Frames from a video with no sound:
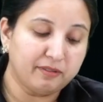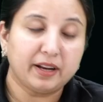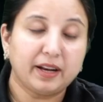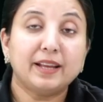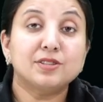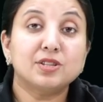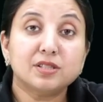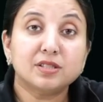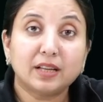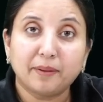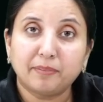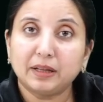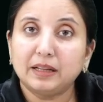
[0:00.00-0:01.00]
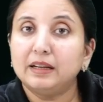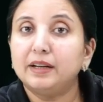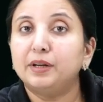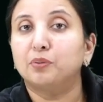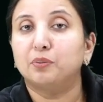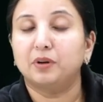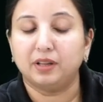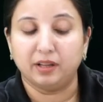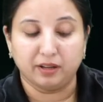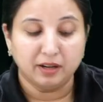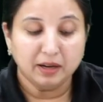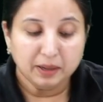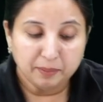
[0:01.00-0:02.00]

When I just kept a lid over there,